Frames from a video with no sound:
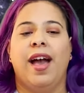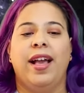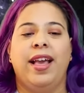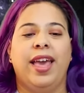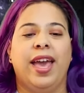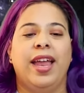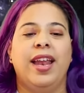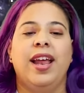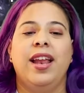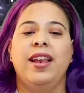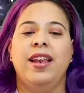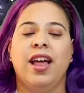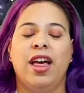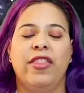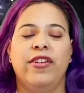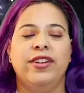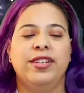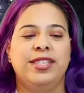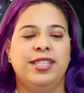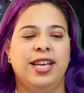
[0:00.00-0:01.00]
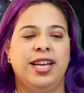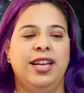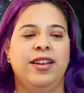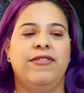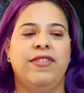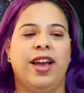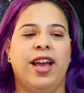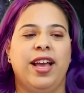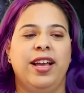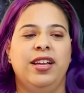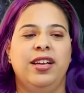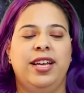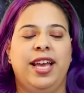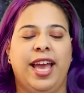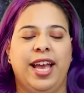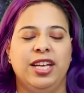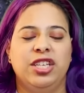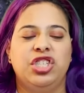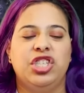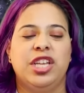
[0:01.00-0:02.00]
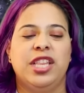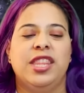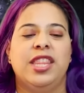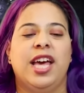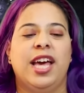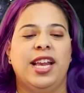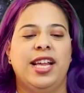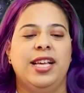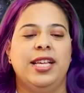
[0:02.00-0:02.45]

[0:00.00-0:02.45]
Again, another signification that